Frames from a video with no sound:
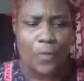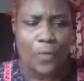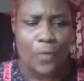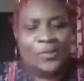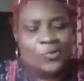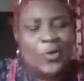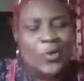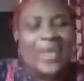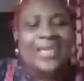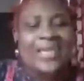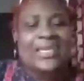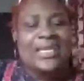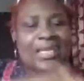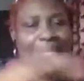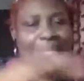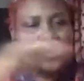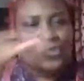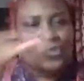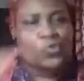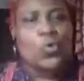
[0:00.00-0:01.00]
So I
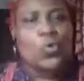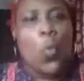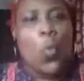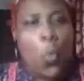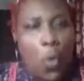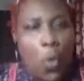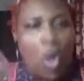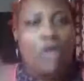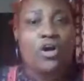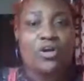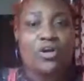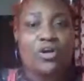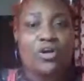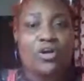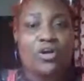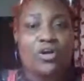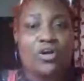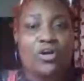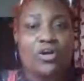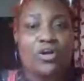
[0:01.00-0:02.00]
needed to work on
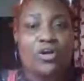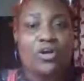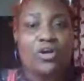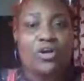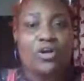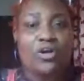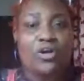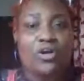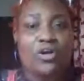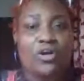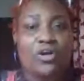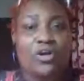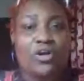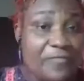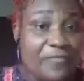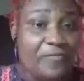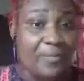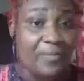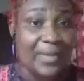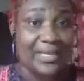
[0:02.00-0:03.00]
myself, and that's why I
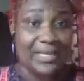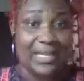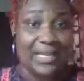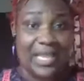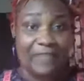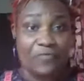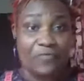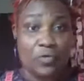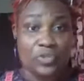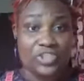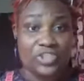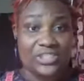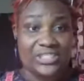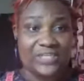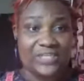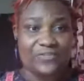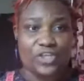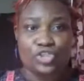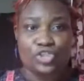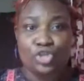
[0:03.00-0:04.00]
went for my life coaching
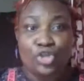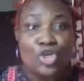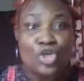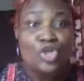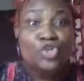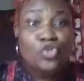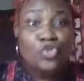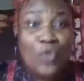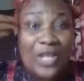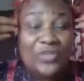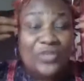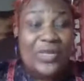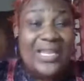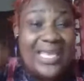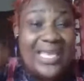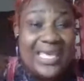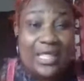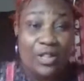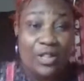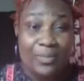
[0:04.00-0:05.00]
certification to
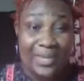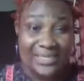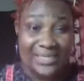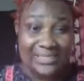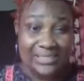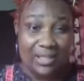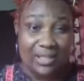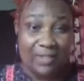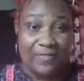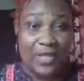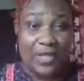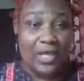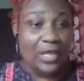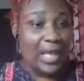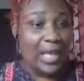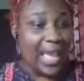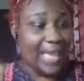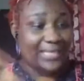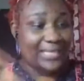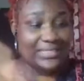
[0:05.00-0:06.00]
actually heal myself.
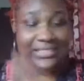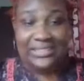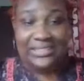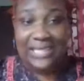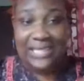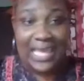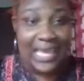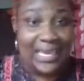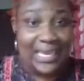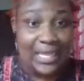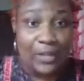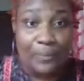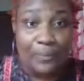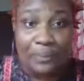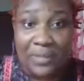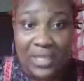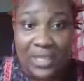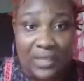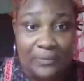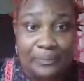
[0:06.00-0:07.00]
I did the
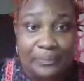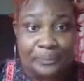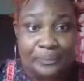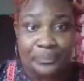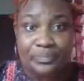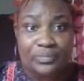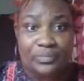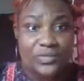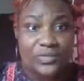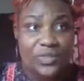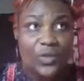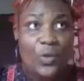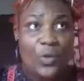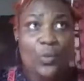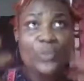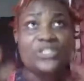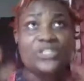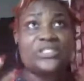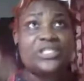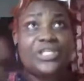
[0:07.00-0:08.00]
NLP,
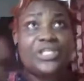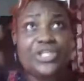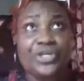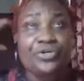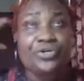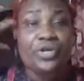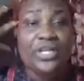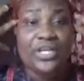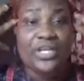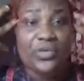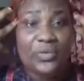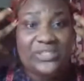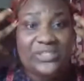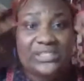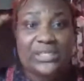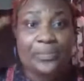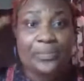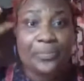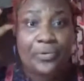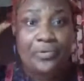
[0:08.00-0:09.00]
which is the neuro
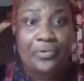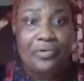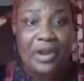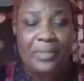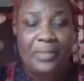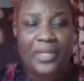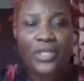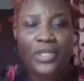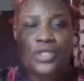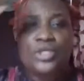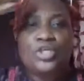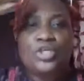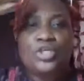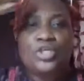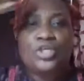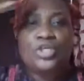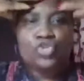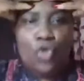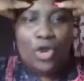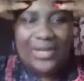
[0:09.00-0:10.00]
linguistic programming,
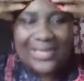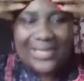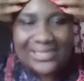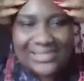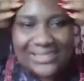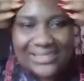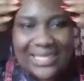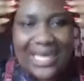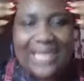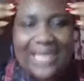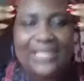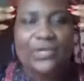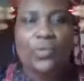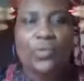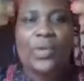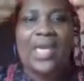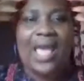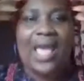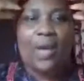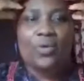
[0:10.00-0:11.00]
to understand the
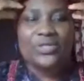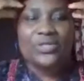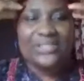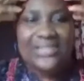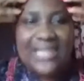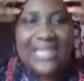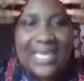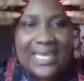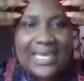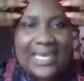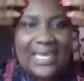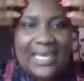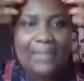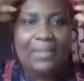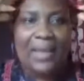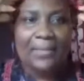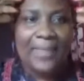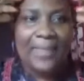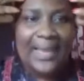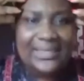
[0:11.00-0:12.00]
way I was thinking,
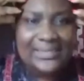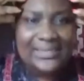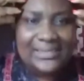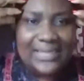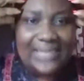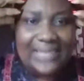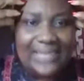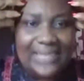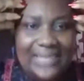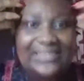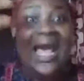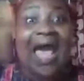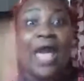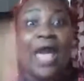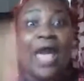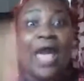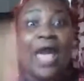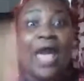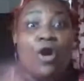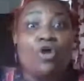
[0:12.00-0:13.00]
my mindset. I
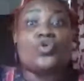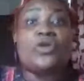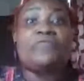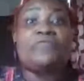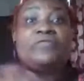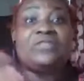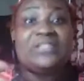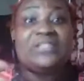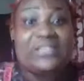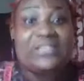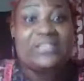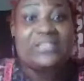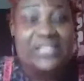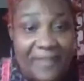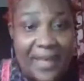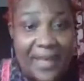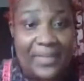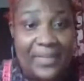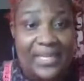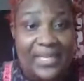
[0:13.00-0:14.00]
also even did
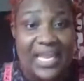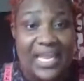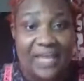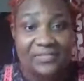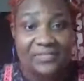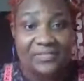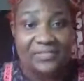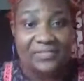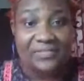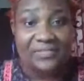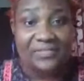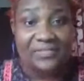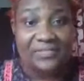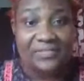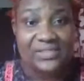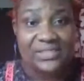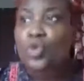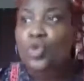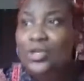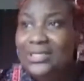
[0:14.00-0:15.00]
family life systems
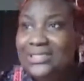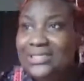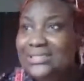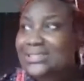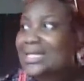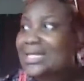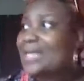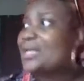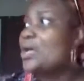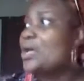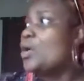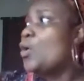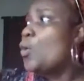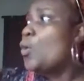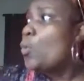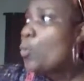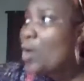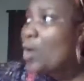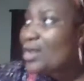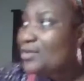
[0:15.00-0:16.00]
to understand
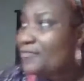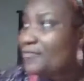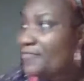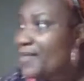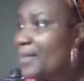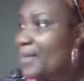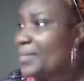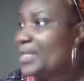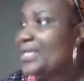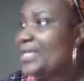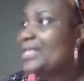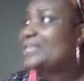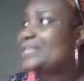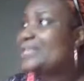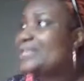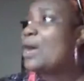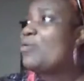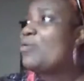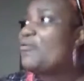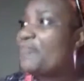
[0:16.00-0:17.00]
what a family is,
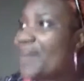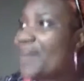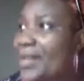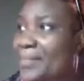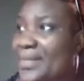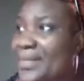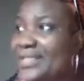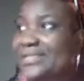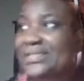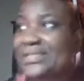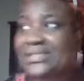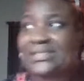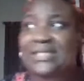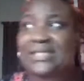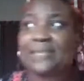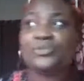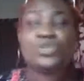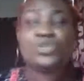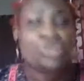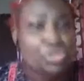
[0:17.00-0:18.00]
how a family
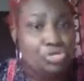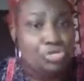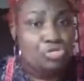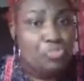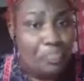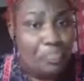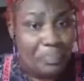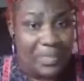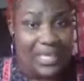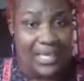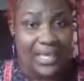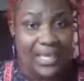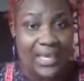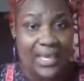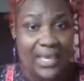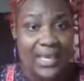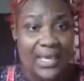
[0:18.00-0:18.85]
system should be,